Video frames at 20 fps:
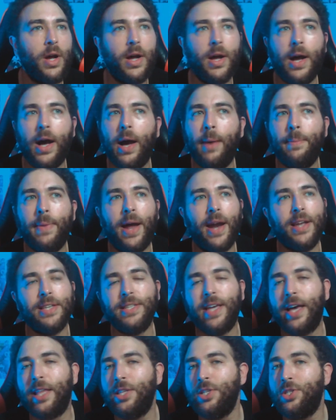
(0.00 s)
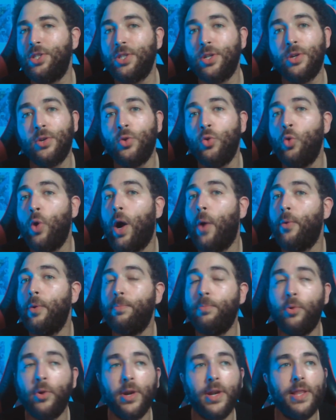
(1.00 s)
I'm not exactly sure who I would
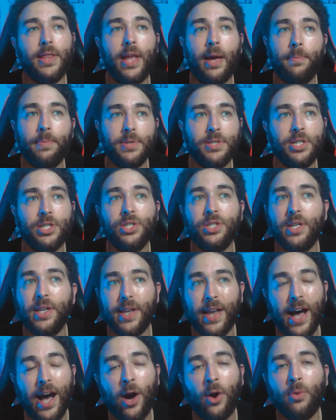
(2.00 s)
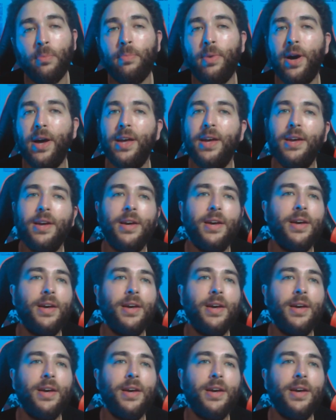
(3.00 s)
put in that position now, but